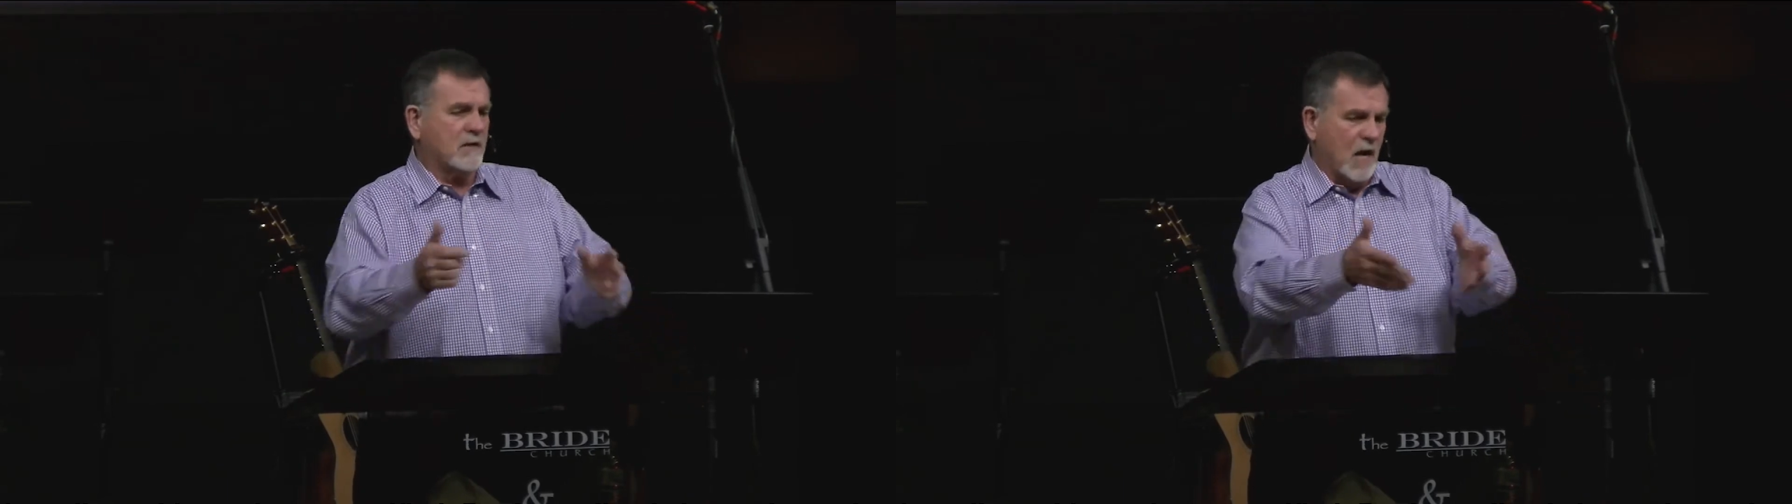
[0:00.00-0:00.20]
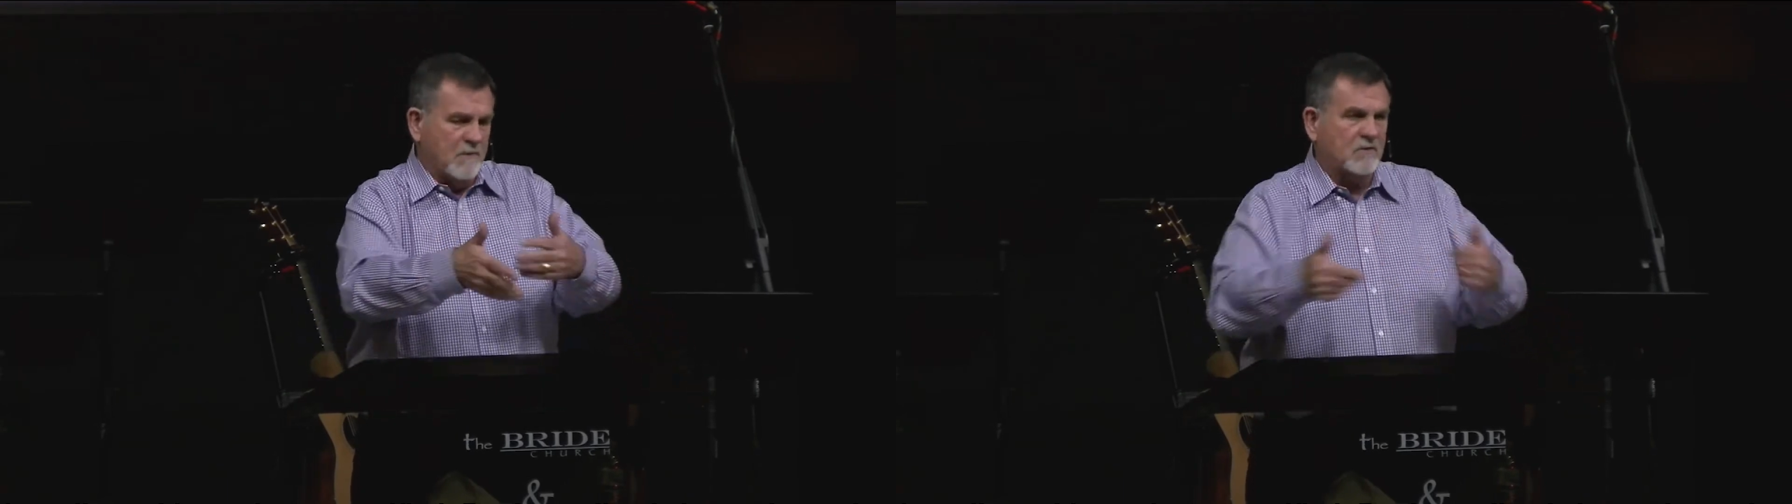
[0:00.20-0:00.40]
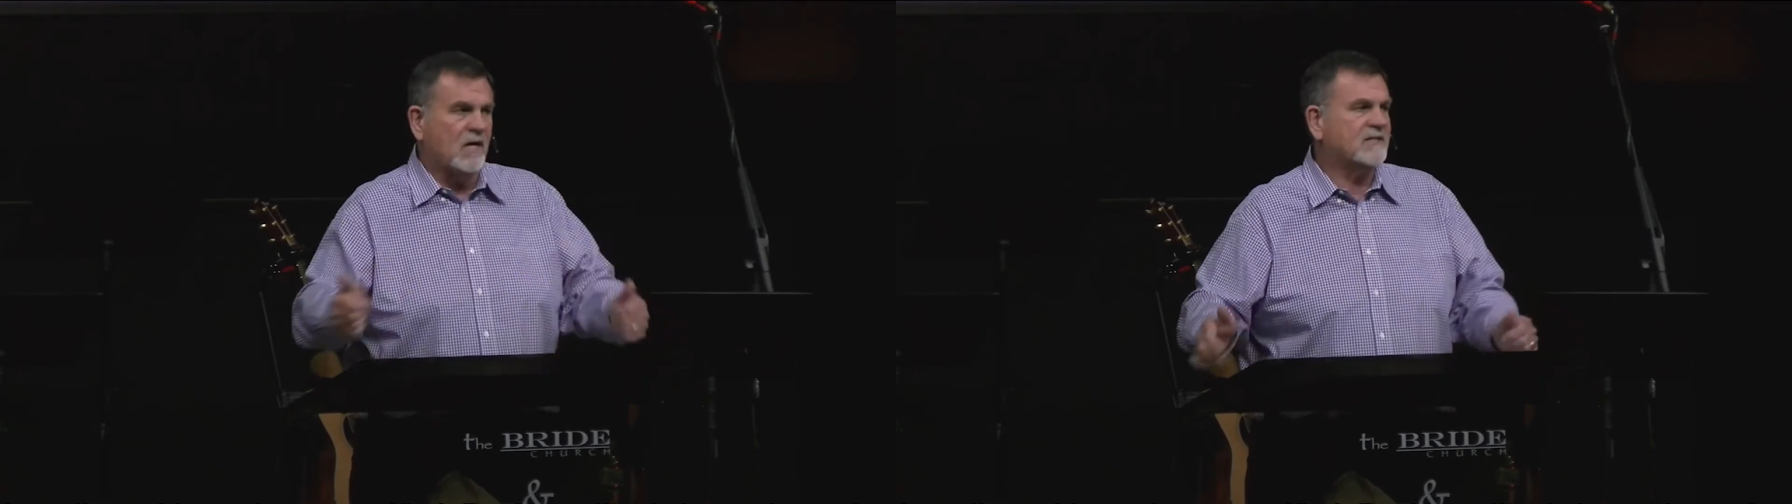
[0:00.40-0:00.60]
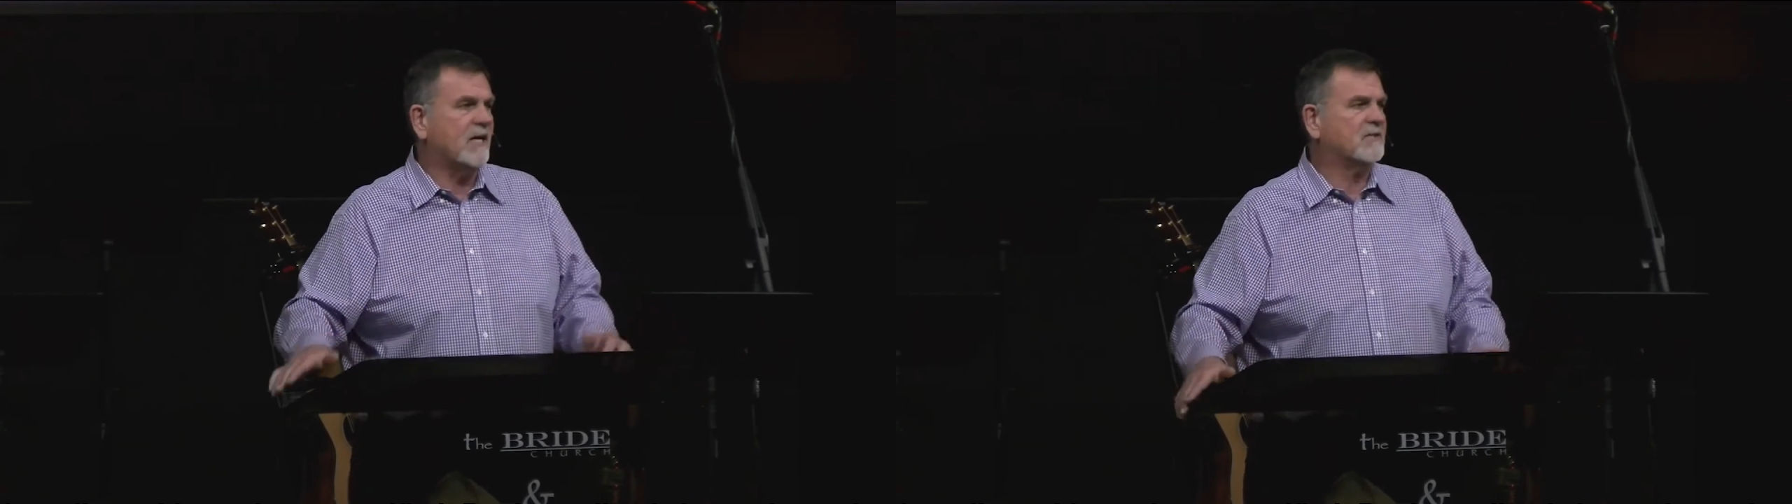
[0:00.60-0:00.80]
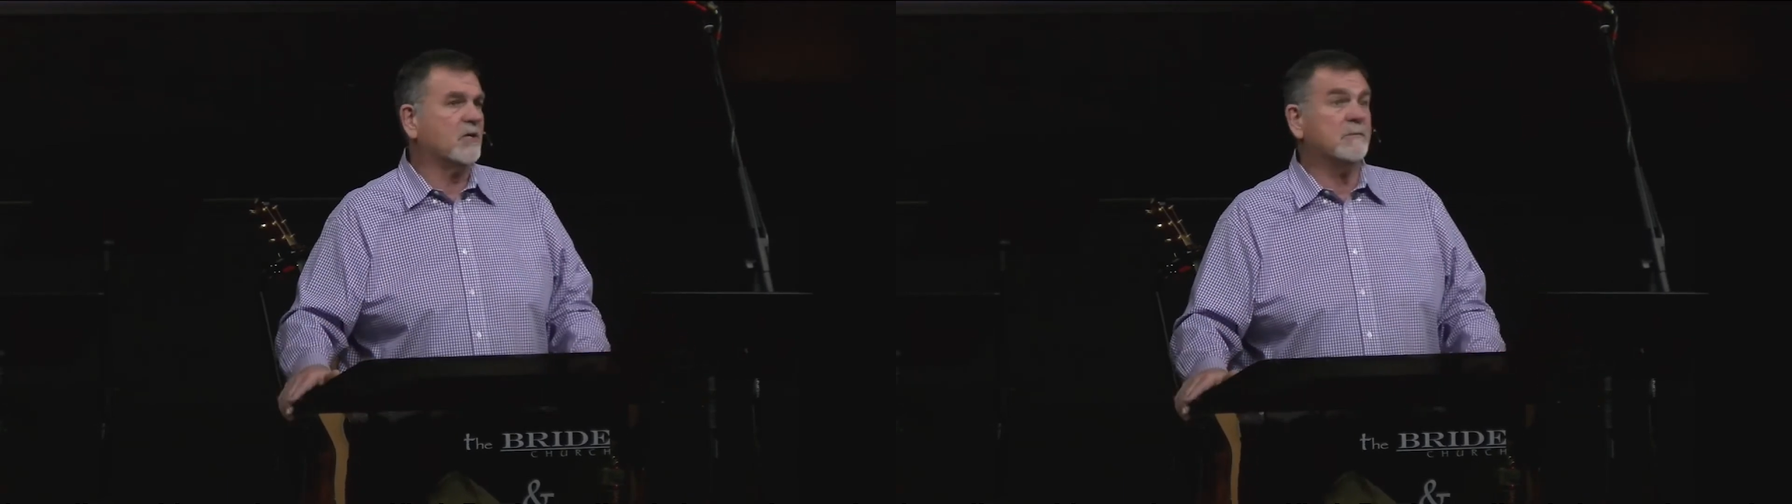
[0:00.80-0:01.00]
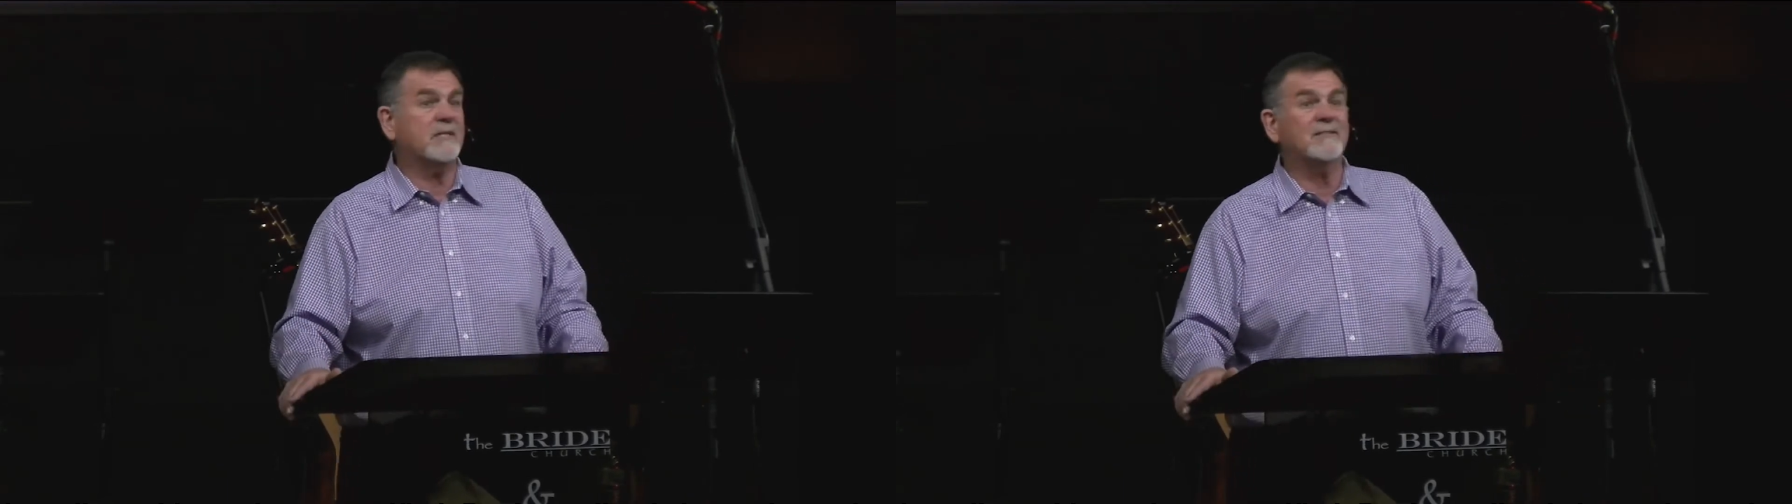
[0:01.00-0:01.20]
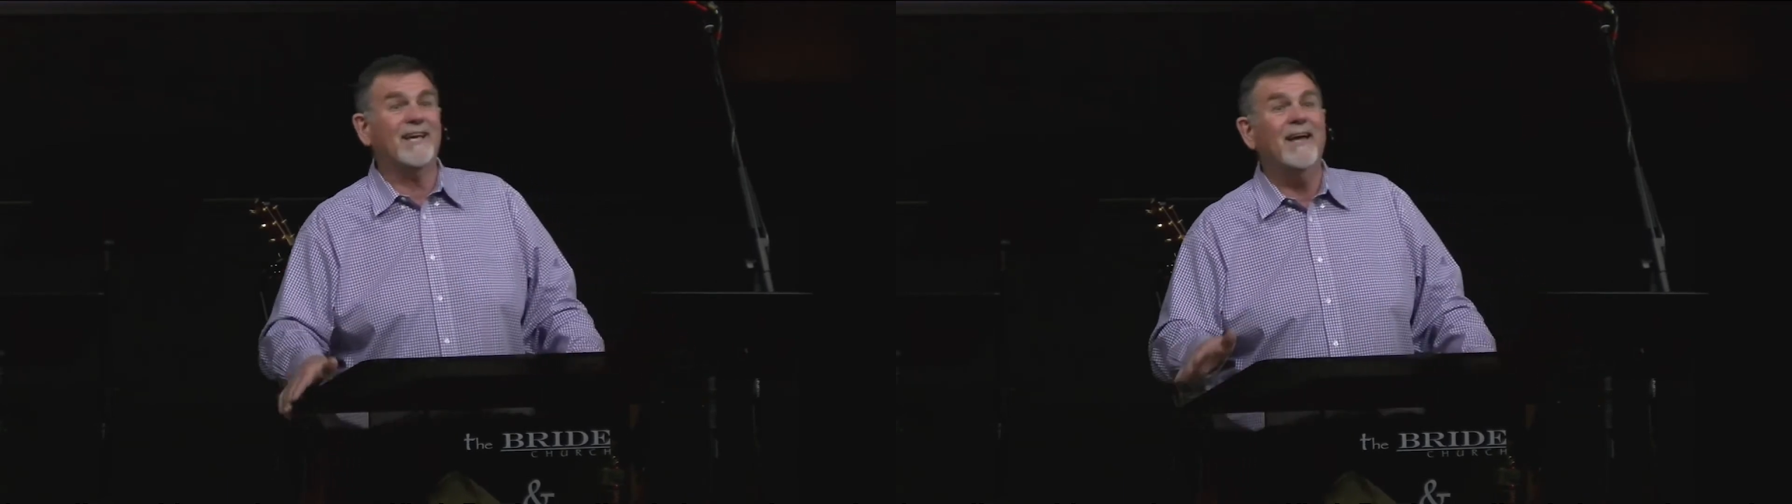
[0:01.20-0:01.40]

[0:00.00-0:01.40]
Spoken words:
come across that circumstance,